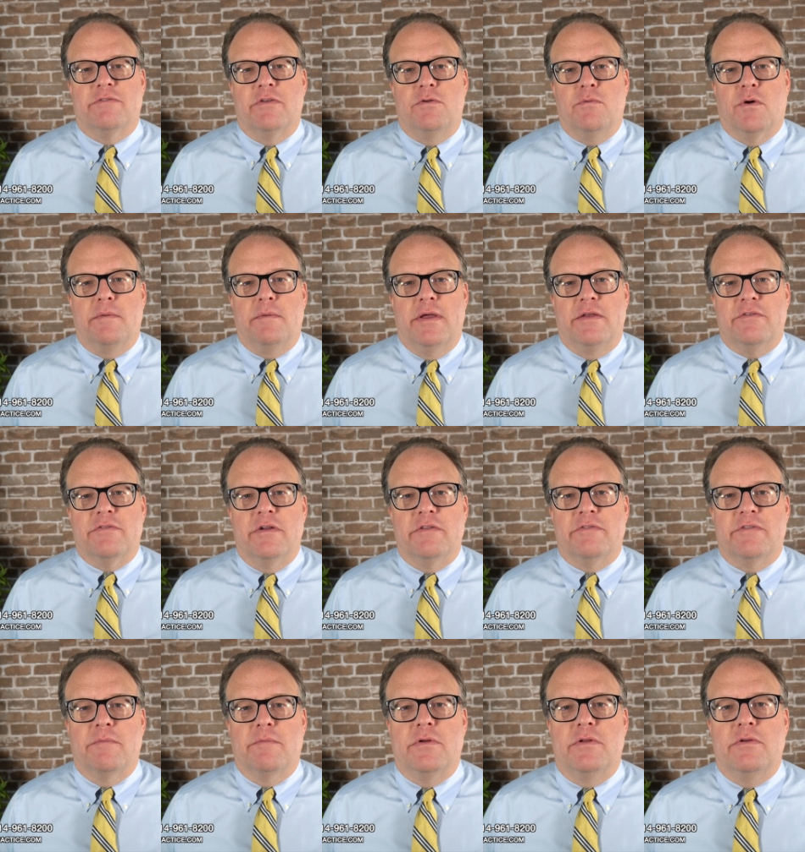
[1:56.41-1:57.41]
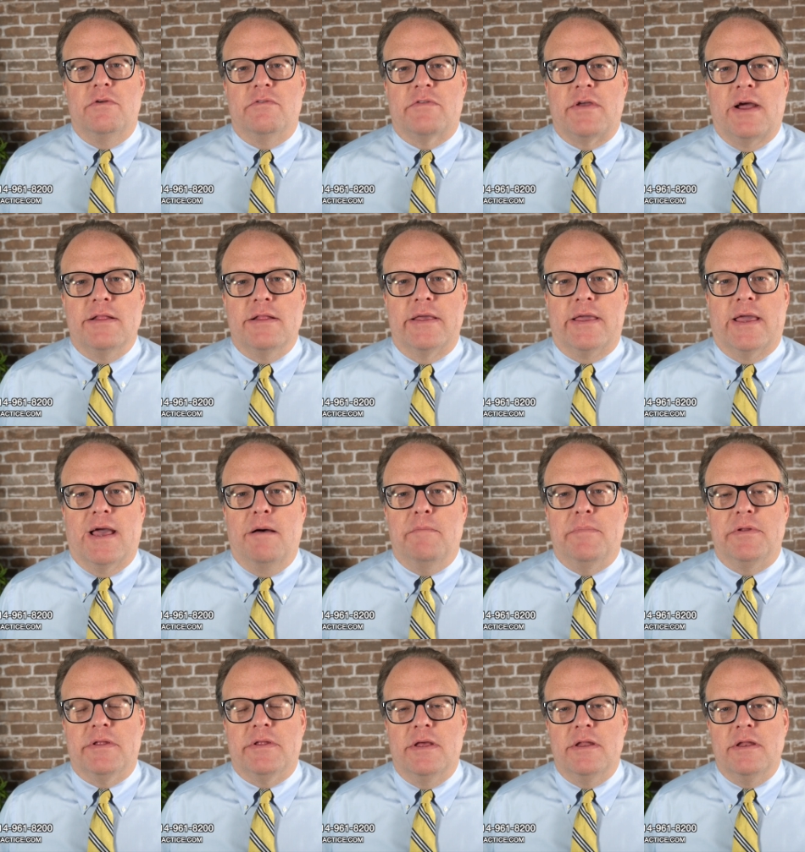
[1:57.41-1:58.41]
So you want to make sure it's someone who's highly
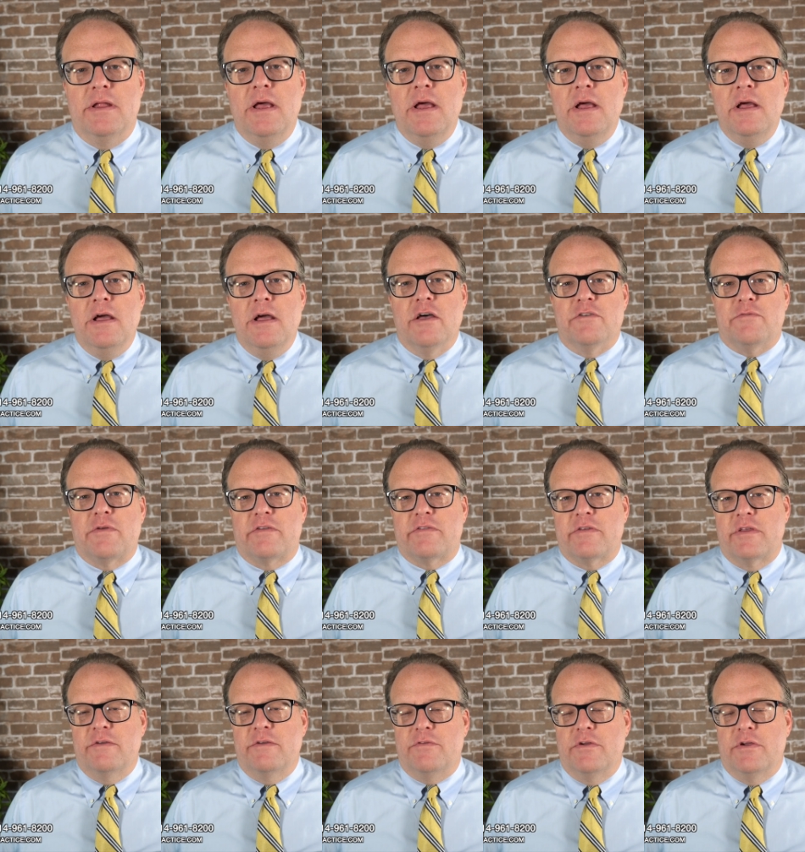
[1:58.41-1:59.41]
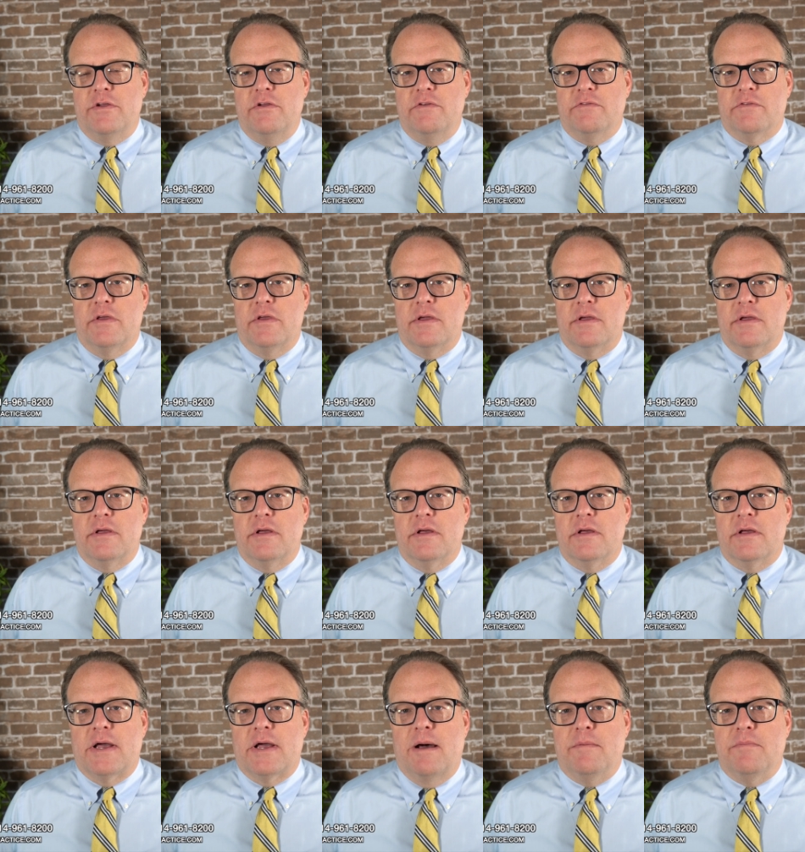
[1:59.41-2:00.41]
competent, especially if you're using
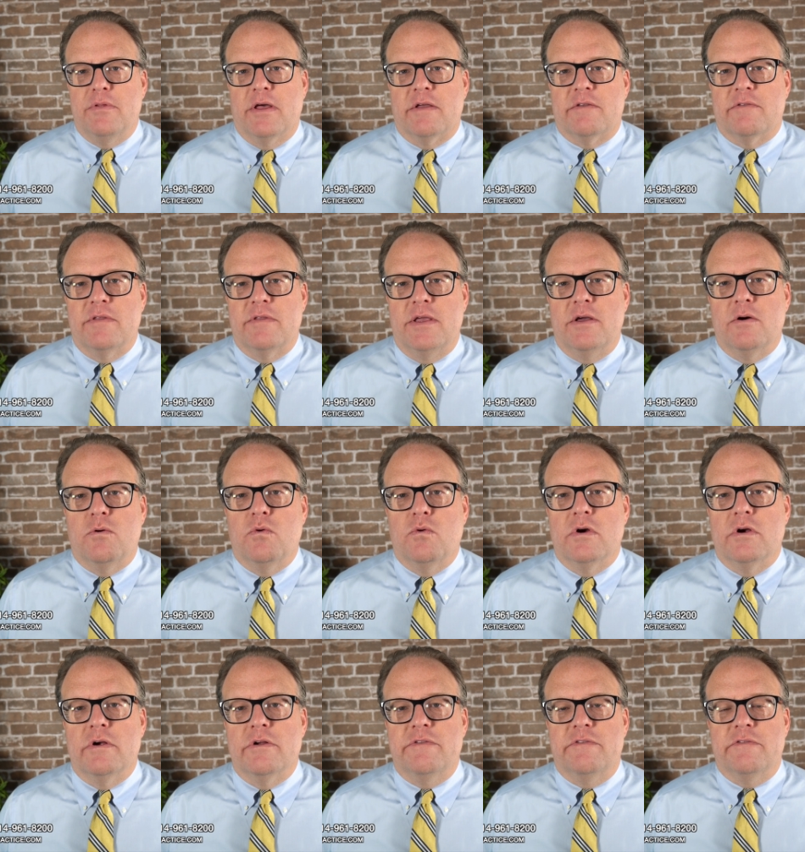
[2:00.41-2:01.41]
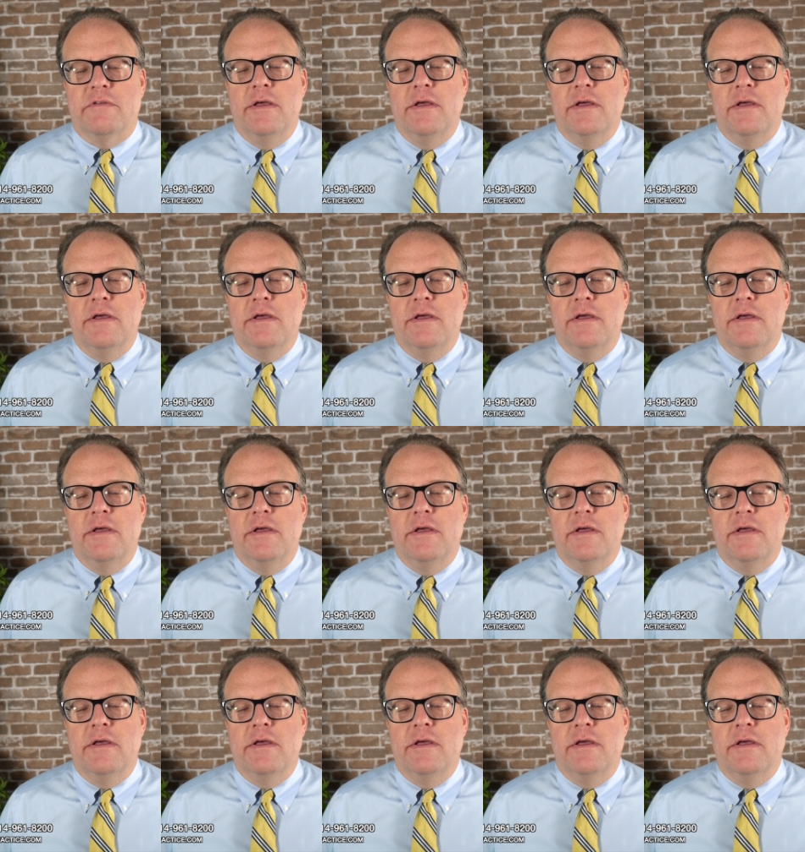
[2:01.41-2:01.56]
complex legal words.